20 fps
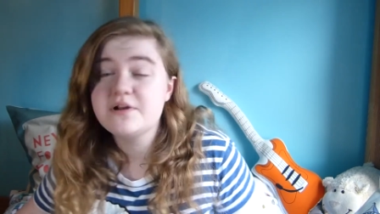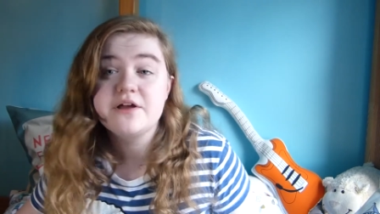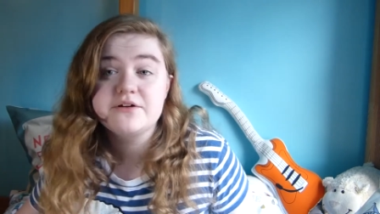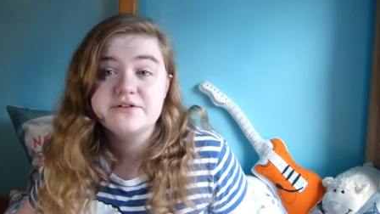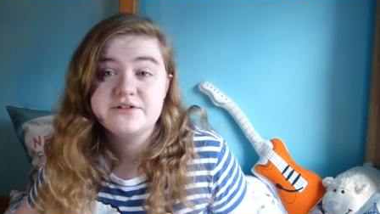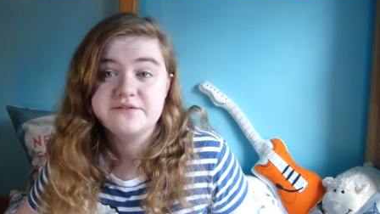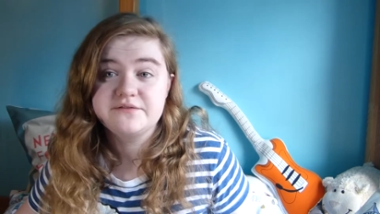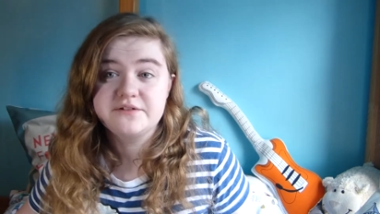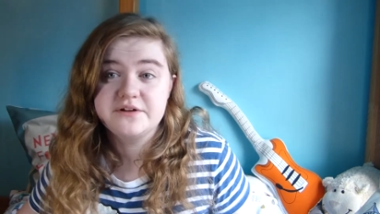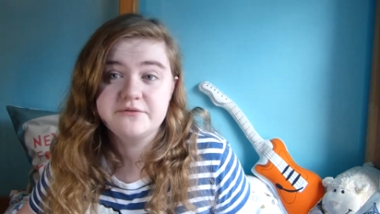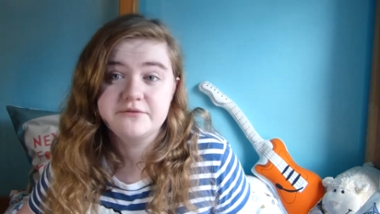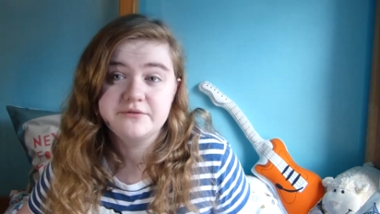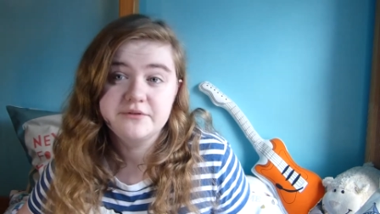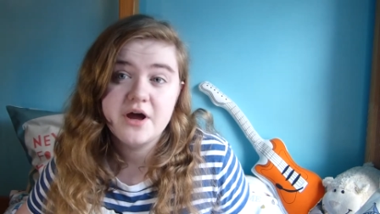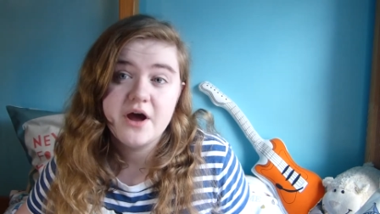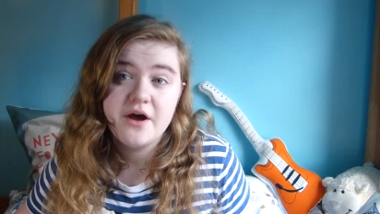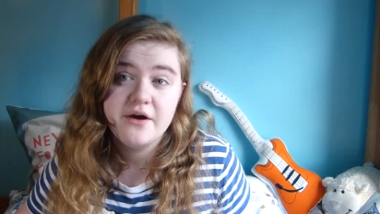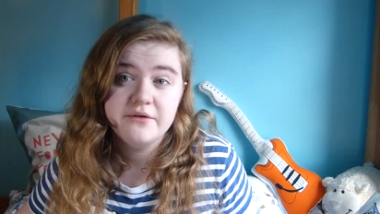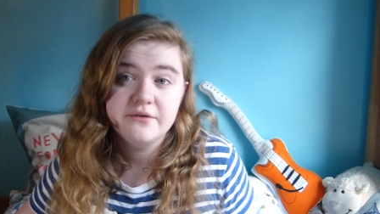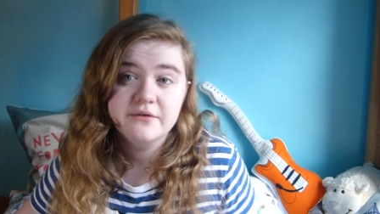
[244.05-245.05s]
Loads of you will
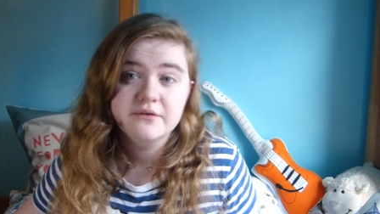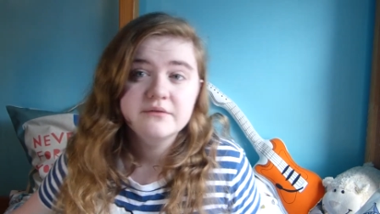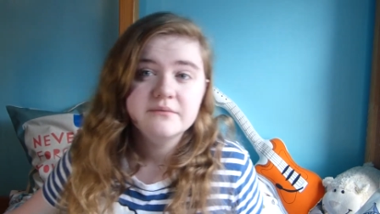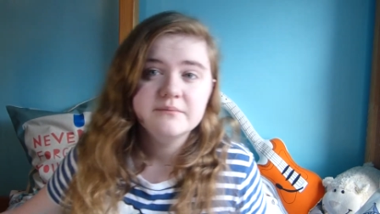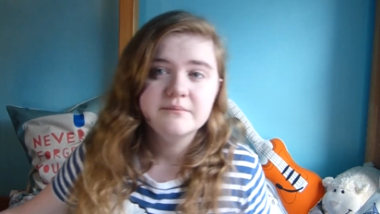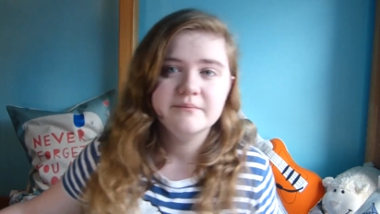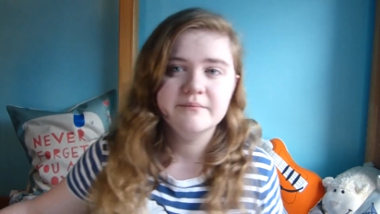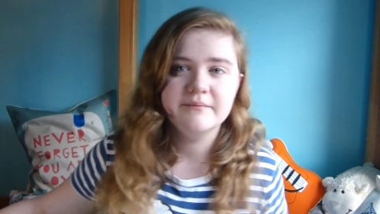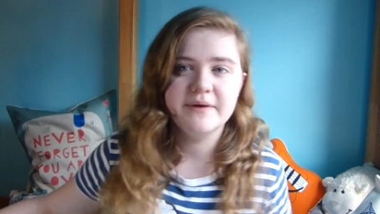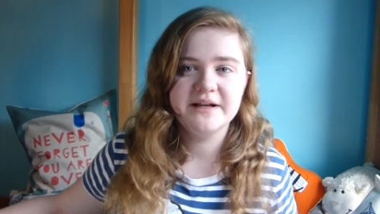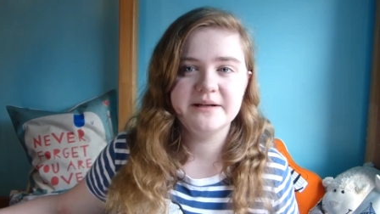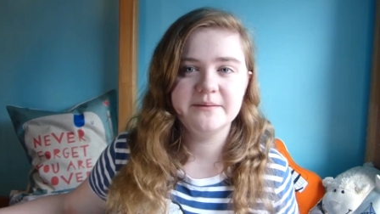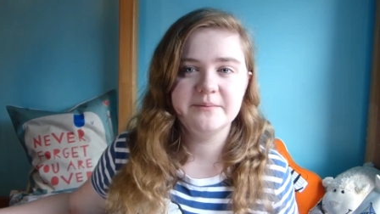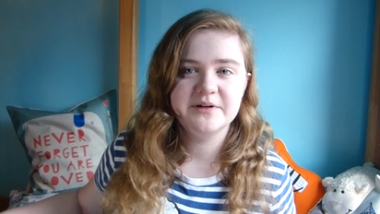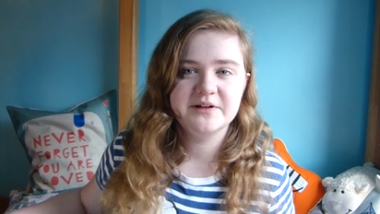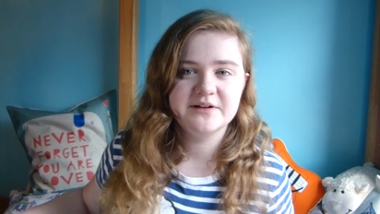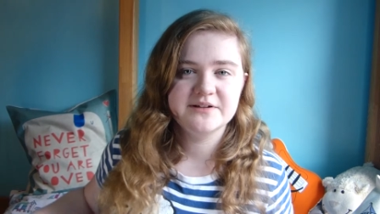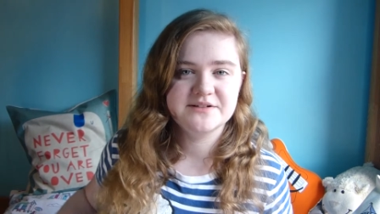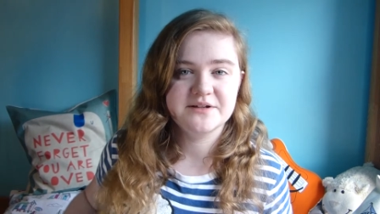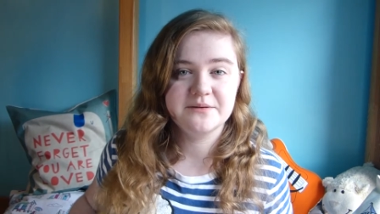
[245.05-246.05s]
know mainly
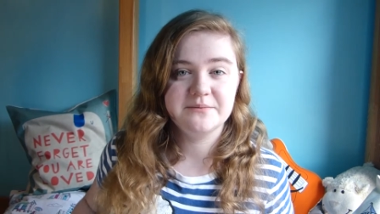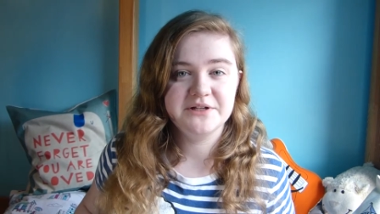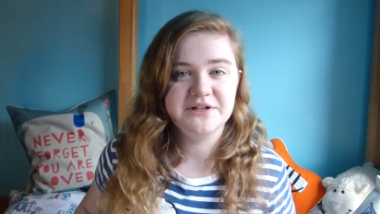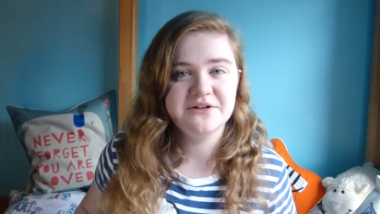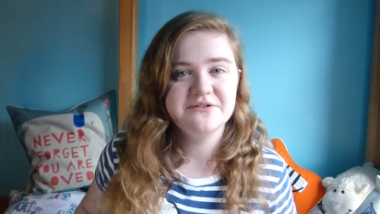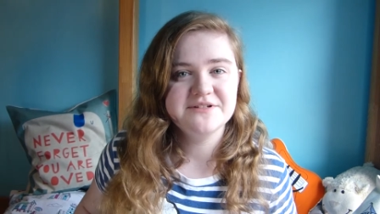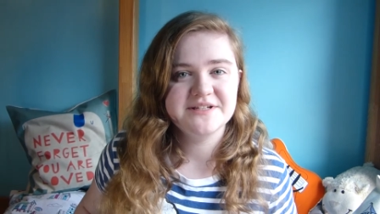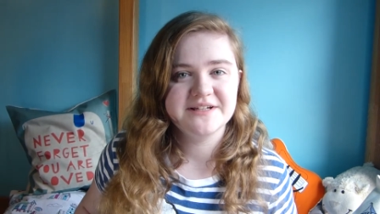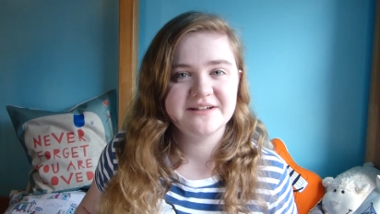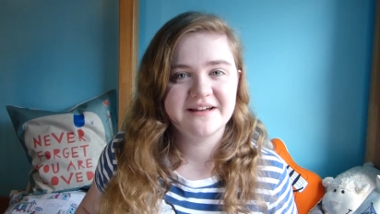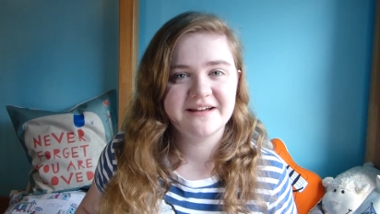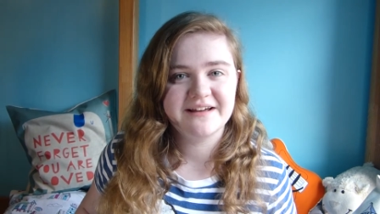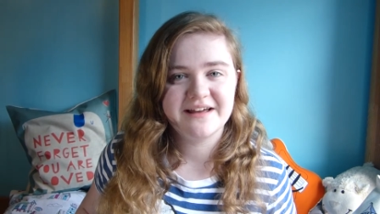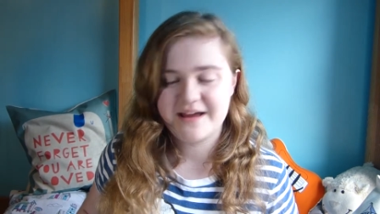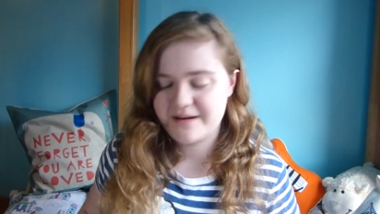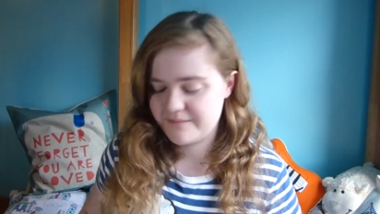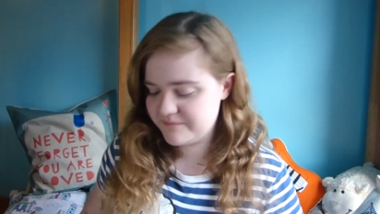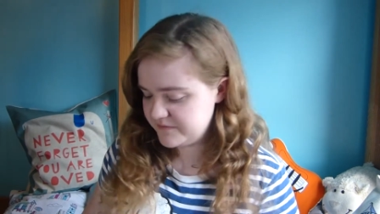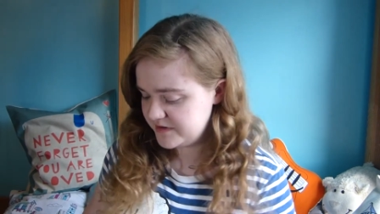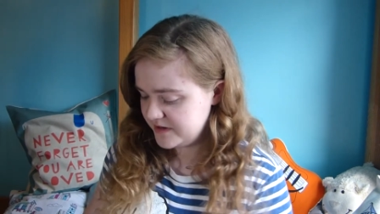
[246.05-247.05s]
because I'm using a
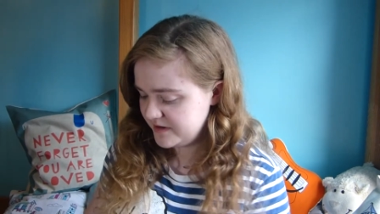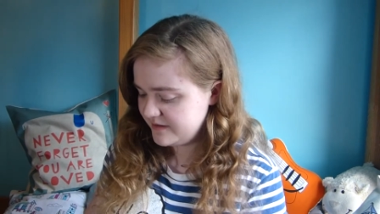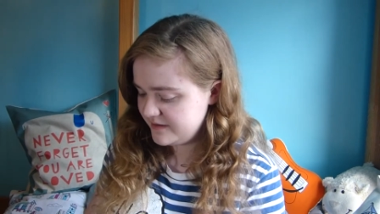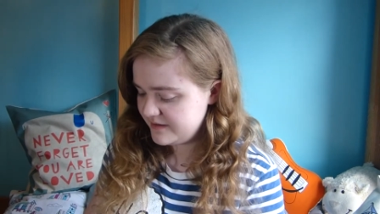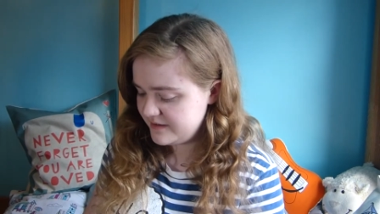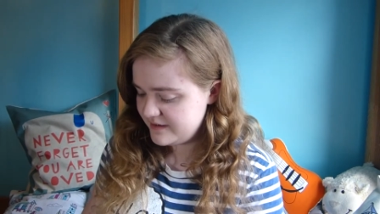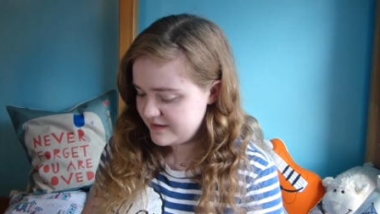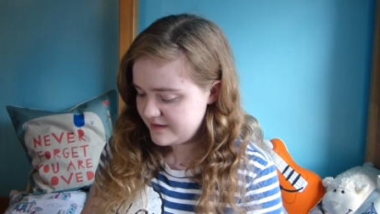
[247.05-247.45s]
camera